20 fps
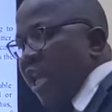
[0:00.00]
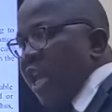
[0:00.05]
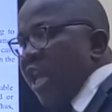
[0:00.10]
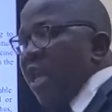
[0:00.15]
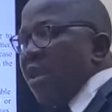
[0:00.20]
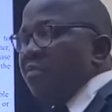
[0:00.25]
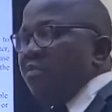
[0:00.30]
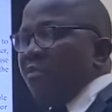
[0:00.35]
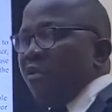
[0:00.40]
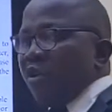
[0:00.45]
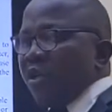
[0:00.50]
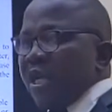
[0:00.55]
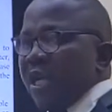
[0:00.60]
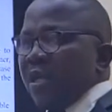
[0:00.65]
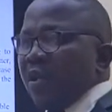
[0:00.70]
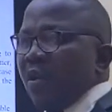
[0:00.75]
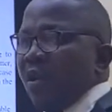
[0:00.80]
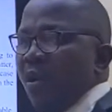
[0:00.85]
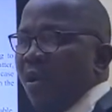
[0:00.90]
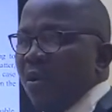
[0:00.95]
in
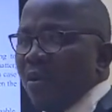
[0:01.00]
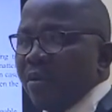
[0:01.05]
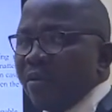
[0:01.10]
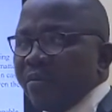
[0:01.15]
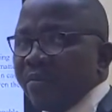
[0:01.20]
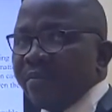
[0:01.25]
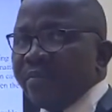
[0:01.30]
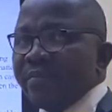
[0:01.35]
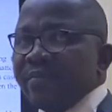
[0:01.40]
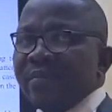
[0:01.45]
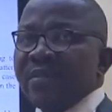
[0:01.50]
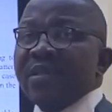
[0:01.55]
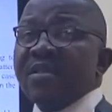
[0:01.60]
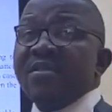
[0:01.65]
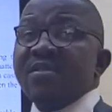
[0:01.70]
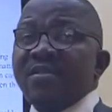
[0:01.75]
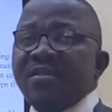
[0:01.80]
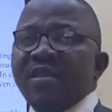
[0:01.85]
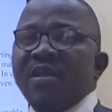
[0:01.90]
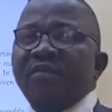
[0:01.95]
modern law.
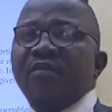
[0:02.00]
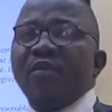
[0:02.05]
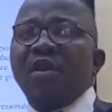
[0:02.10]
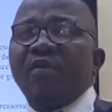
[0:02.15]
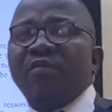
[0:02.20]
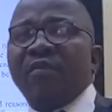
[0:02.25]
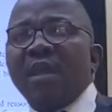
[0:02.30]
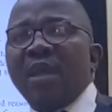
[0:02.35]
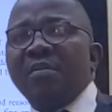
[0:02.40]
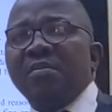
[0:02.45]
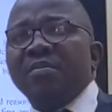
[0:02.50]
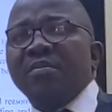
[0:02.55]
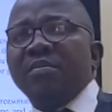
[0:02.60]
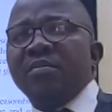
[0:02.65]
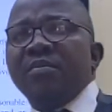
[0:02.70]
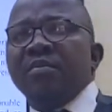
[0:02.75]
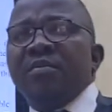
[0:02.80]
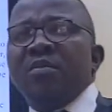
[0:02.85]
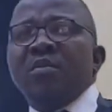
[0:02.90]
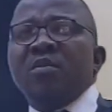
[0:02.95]
7 of them.
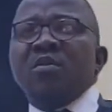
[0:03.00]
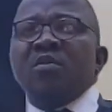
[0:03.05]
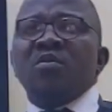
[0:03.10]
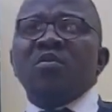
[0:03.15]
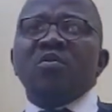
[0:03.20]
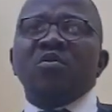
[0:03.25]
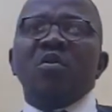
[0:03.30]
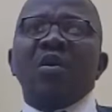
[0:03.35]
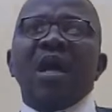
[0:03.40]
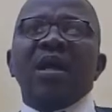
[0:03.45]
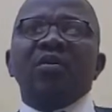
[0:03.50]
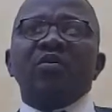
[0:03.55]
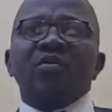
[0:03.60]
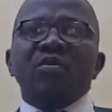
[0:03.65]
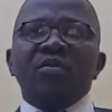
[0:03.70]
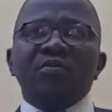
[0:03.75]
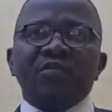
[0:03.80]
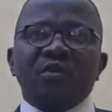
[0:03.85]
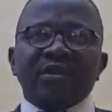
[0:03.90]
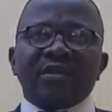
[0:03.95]
So, and
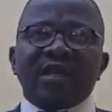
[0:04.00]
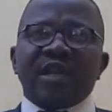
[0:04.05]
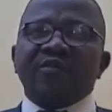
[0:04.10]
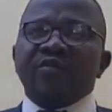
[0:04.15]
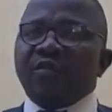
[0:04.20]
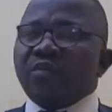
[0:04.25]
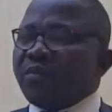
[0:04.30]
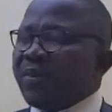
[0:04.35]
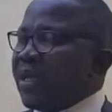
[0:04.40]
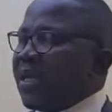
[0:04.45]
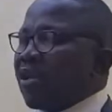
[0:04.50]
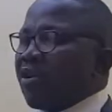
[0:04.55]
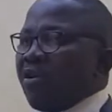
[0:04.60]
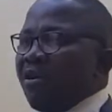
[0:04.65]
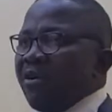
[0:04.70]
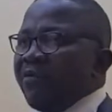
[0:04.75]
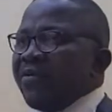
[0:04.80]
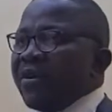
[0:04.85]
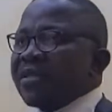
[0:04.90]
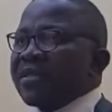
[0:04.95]
you must have to be
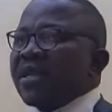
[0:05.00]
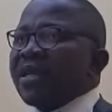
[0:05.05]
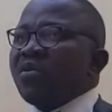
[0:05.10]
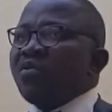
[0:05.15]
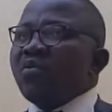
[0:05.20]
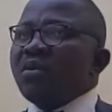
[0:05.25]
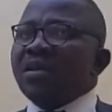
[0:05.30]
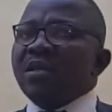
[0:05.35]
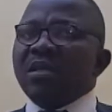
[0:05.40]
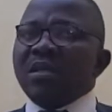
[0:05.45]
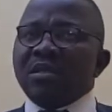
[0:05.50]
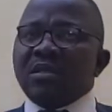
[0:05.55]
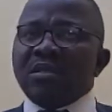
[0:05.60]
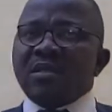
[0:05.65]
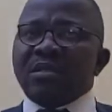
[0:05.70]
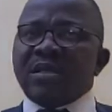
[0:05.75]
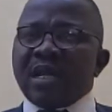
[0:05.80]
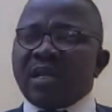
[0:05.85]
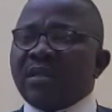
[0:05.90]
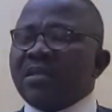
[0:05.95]
conversant with
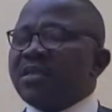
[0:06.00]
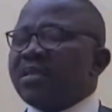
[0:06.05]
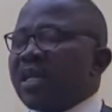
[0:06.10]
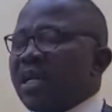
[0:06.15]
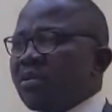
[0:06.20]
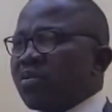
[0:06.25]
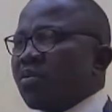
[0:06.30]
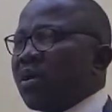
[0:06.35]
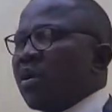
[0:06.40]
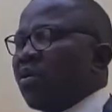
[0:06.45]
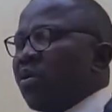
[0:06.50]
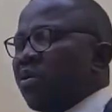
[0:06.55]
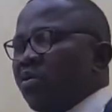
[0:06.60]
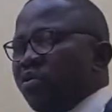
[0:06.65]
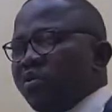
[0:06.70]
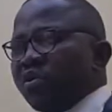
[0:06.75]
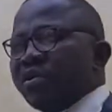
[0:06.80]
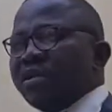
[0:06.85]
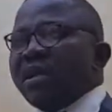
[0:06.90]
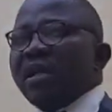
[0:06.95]
these techniques as we are
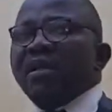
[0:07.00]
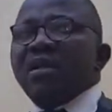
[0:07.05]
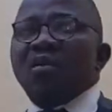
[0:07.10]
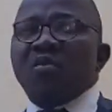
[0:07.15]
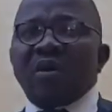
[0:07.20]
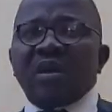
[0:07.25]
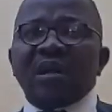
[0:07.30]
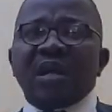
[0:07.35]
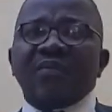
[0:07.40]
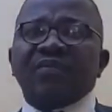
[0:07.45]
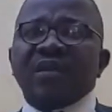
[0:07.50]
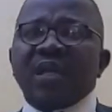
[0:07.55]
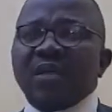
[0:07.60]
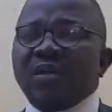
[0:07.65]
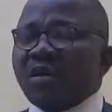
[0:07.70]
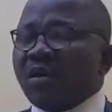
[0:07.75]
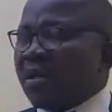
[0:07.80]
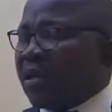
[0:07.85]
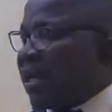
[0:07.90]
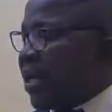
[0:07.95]
going to take them one
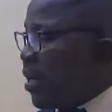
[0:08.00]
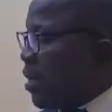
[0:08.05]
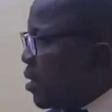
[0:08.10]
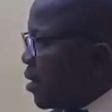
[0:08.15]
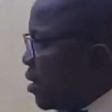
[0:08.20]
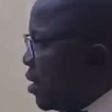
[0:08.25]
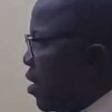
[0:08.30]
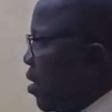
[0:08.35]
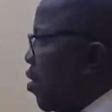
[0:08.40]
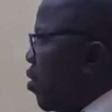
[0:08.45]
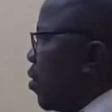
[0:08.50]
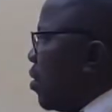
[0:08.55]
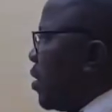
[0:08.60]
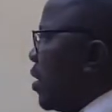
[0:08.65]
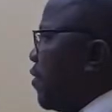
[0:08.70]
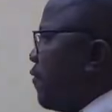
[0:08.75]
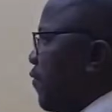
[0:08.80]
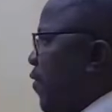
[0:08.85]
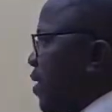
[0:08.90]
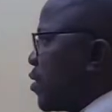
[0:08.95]
after the other.
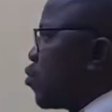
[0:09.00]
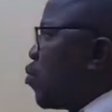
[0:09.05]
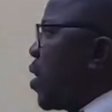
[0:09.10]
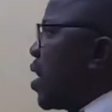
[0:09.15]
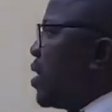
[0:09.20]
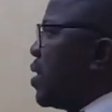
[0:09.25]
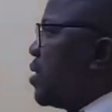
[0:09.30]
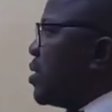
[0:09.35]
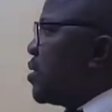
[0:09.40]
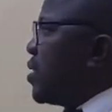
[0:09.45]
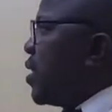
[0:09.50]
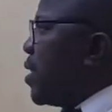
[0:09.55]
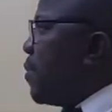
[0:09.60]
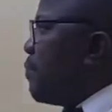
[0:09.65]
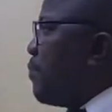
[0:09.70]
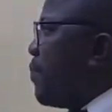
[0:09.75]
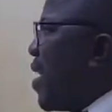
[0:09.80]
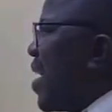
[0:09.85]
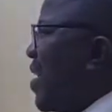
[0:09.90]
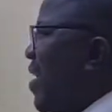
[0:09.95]
The first one is
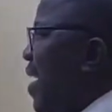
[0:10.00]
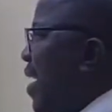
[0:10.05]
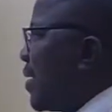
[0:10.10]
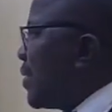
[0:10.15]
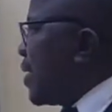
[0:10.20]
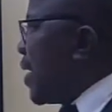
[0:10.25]
the penal